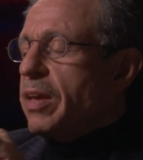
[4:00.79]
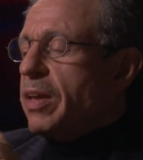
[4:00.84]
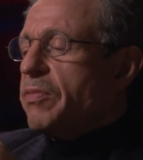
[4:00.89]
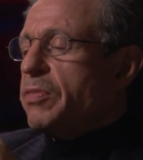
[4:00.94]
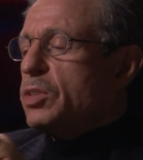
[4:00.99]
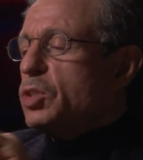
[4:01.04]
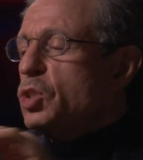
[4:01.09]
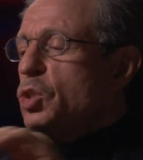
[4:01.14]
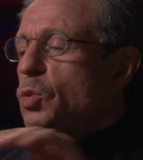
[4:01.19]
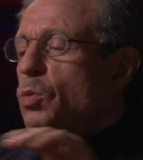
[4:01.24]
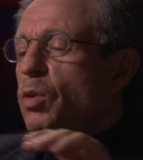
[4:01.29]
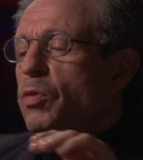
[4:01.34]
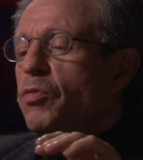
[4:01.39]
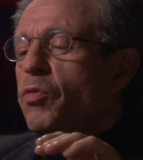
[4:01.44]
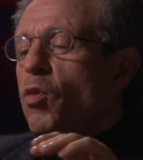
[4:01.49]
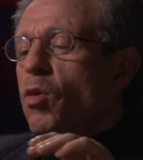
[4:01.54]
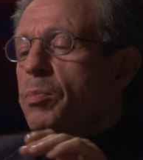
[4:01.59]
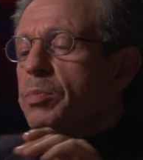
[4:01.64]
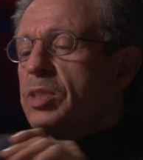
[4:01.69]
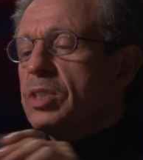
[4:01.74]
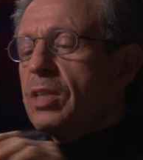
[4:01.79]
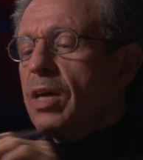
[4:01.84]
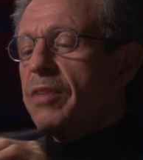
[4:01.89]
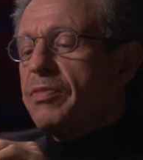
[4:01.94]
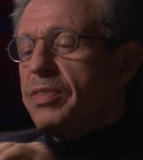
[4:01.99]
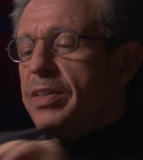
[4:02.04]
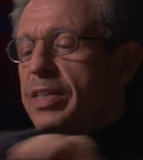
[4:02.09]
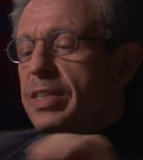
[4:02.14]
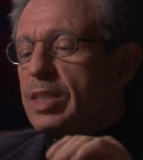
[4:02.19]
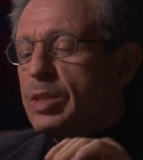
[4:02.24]
if it's uniform
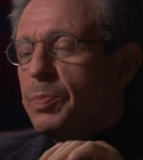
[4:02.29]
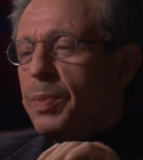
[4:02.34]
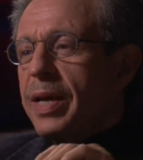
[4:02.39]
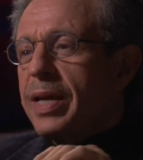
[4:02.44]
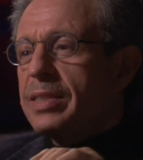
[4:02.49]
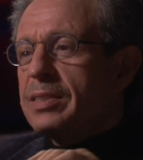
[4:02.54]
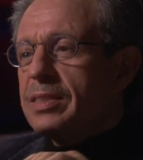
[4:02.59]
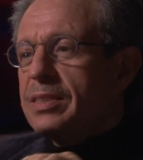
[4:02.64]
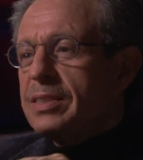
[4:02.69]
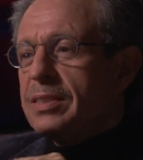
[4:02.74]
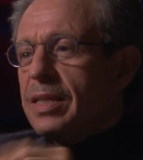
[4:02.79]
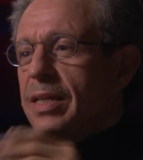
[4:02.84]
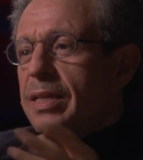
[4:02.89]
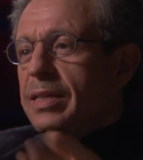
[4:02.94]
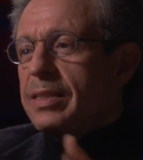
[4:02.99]
stuff and it expands, the,